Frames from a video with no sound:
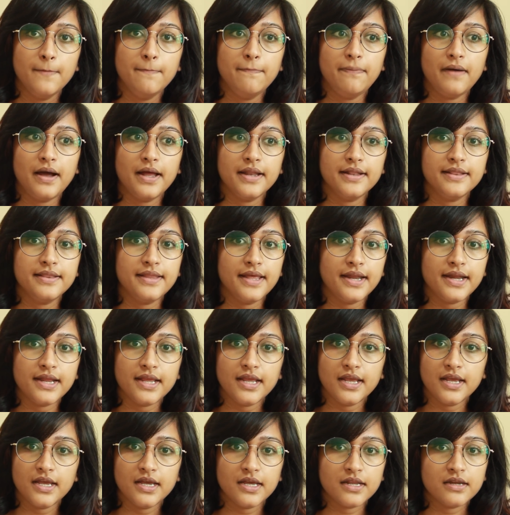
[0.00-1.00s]
But then
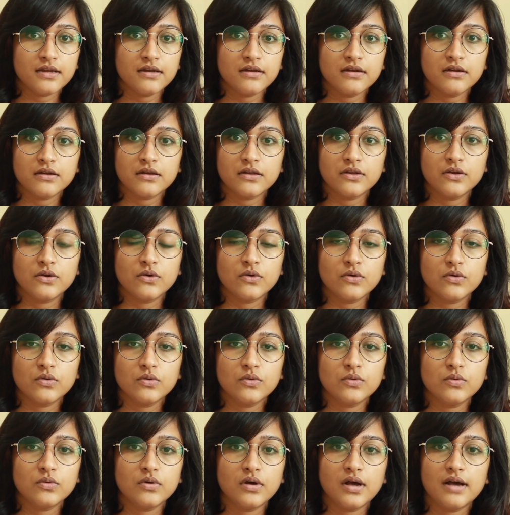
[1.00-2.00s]
again, you
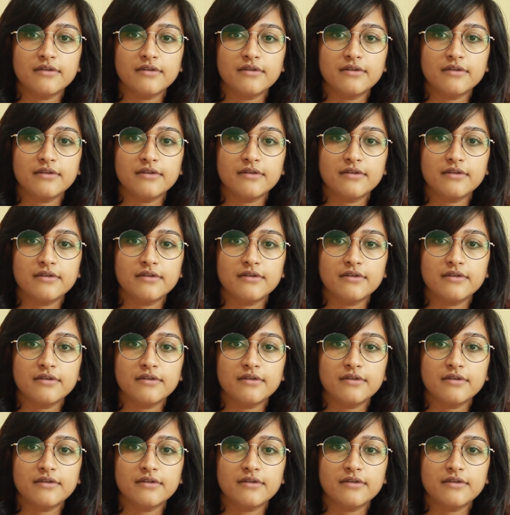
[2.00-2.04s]
know,